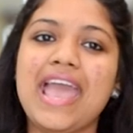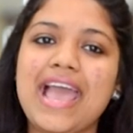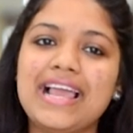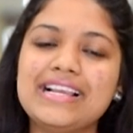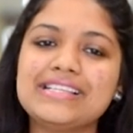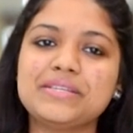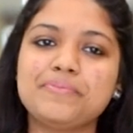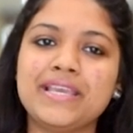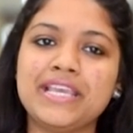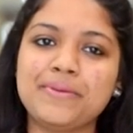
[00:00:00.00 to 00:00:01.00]

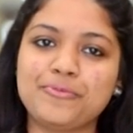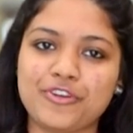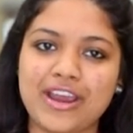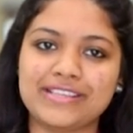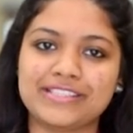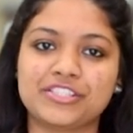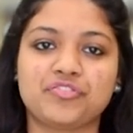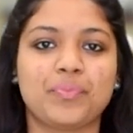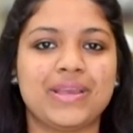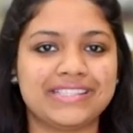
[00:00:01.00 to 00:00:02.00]
LLDPE prices
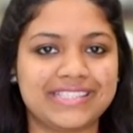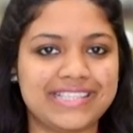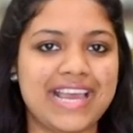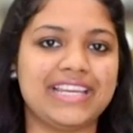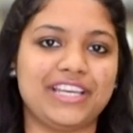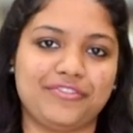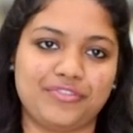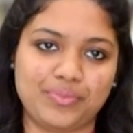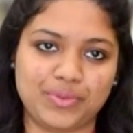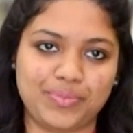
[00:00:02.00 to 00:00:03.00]
remain steady
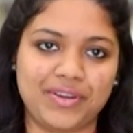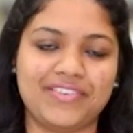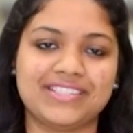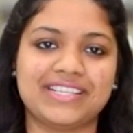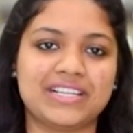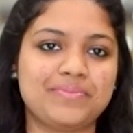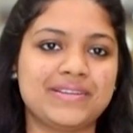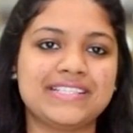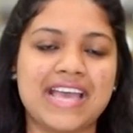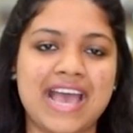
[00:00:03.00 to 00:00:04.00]
from the previous
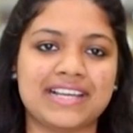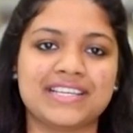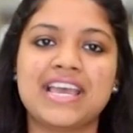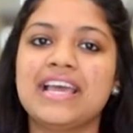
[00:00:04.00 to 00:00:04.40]
settlement at